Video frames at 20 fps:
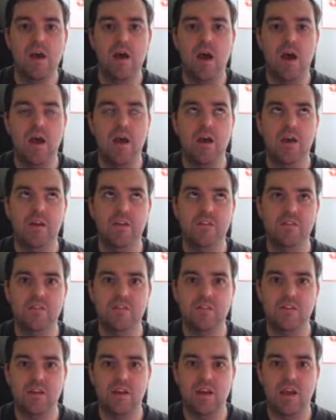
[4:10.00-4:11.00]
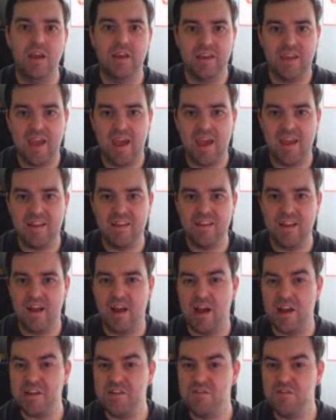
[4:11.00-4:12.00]
And again,
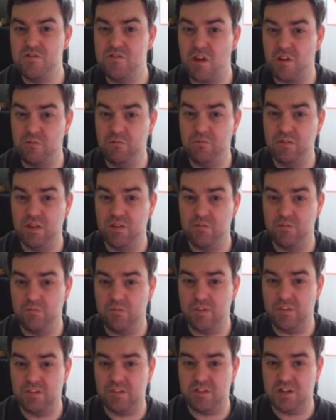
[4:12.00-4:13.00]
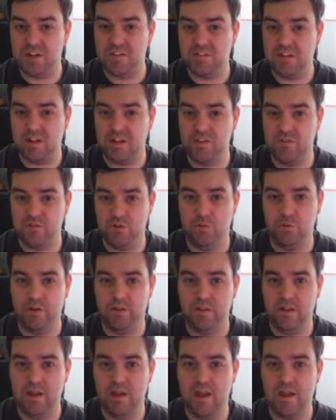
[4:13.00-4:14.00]
I don't envisage SI doing
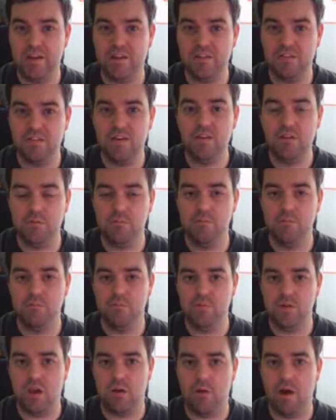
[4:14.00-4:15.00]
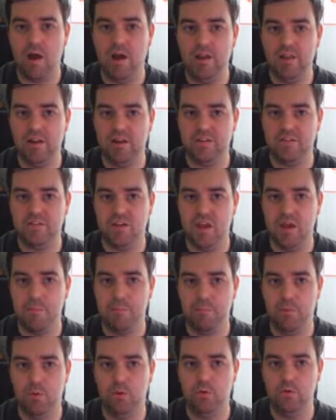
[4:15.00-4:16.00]
that. I can see them, highlighting it,
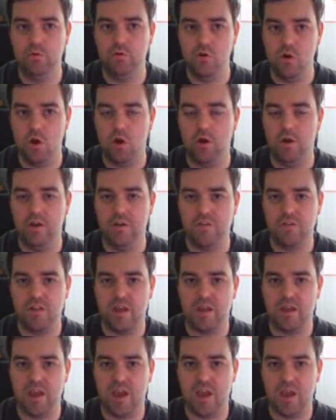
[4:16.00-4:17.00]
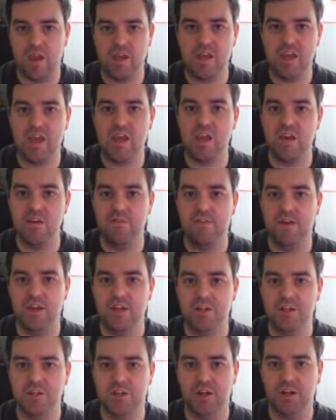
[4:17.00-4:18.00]
but not as like a key
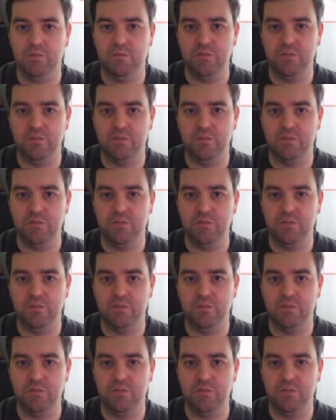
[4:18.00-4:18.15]
feature.